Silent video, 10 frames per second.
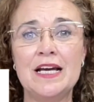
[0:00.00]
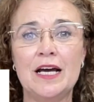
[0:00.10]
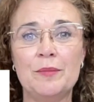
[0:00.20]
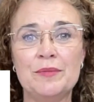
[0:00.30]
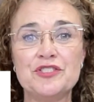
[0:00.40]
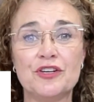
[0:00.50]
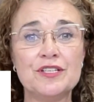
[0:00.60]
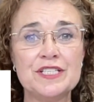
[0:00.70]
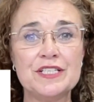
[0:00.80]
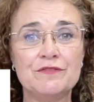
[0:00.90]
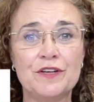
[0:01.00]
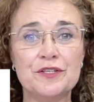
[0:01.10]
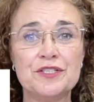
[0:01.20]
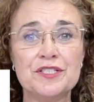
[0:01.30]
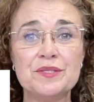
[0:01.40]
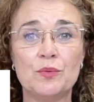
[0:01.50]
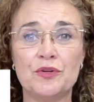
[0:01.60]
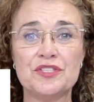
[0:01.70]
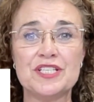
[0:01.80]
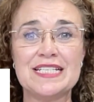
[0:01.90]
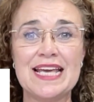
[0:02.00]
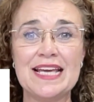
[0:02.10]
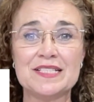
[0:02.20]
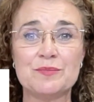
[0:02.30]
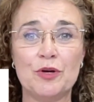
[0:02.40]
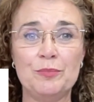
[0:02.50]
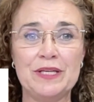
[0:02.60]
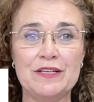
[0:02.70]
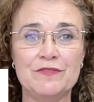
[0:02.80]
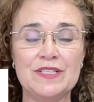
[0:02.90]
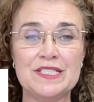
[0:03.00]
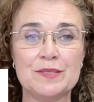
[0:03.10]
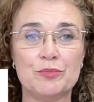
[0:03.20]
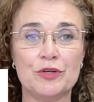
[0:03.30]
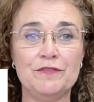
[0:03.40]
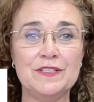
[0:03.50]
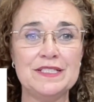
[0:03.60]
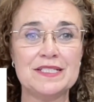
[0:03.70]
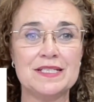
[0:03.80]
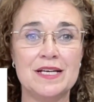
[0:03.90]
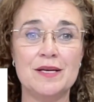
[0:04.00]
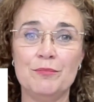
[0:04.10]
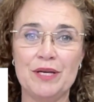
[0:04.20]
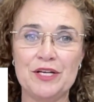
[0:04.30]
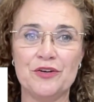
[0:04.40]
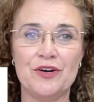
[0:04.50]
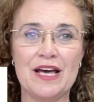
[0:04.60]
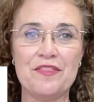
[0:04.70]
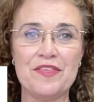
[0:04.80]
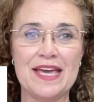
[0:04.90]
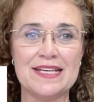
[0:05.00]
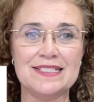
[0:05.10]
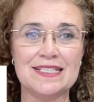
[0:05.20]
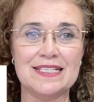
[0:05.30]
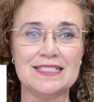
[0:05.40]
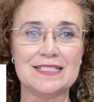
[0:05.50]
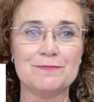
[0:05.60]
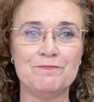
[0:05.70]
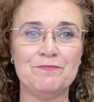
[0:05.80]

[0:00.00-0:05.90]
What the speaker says: a majority of voters want to tax property investor profits, but not other assets.